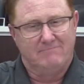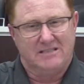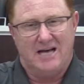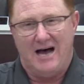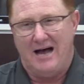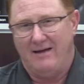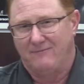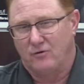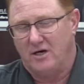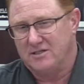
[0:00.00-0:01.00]
time
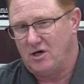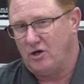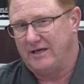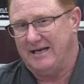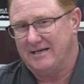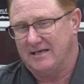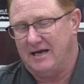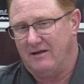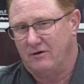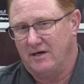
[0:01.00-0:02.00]
for us all to get
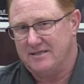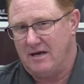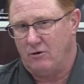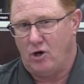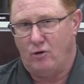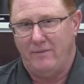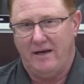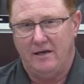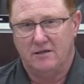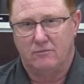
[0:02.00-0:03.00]
together, a town hall
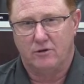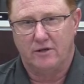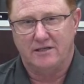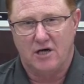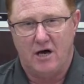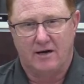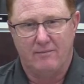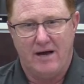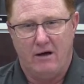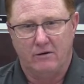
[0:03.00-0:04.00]
meeting to really talk
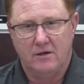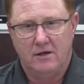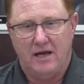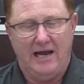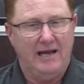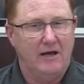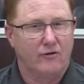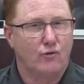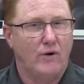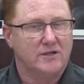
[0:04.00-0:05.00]
about any
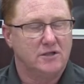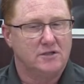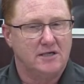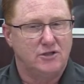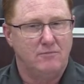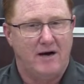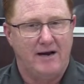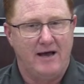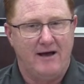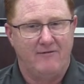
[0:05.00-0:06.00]
other questions that you might
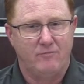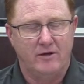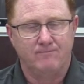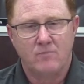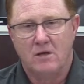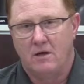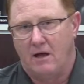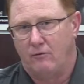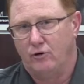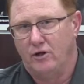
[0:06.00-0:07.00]
have. But
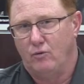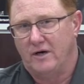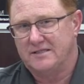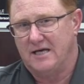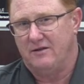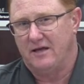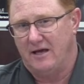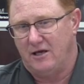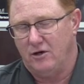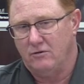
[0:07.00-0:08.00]
I really want to say
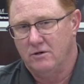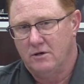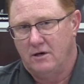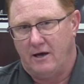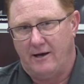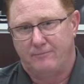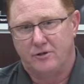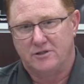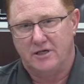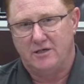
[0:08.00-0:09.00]
thank you. I
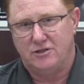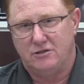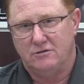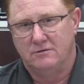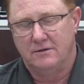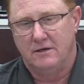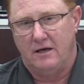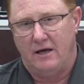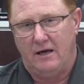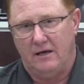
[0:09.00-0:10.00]
appreciate you,
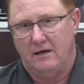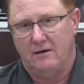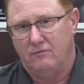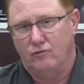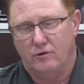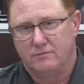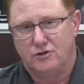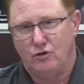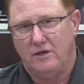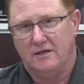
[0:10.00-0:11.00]
and we'll
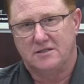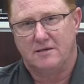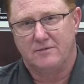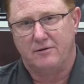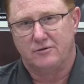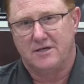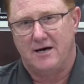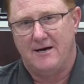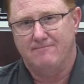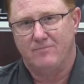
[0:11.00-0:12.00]
tune in some other
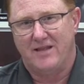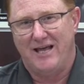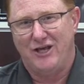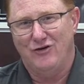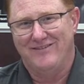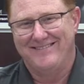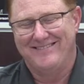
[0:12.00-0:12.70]
time. Thank you.